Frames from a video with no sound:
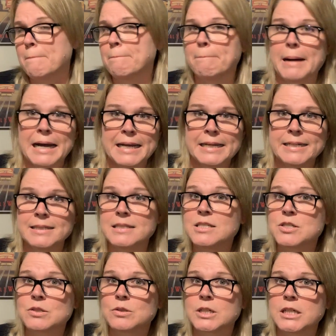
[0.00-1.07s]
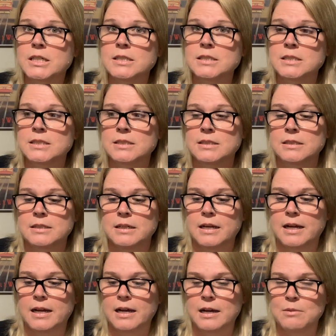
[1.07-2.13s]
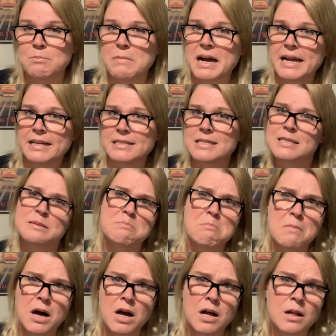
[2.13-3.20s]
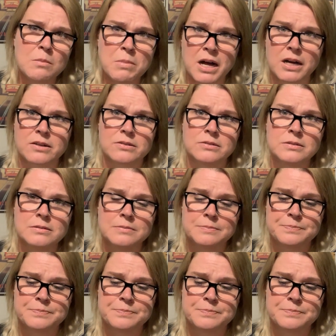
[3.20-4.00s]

buy it at the store, um, buy a small bottle,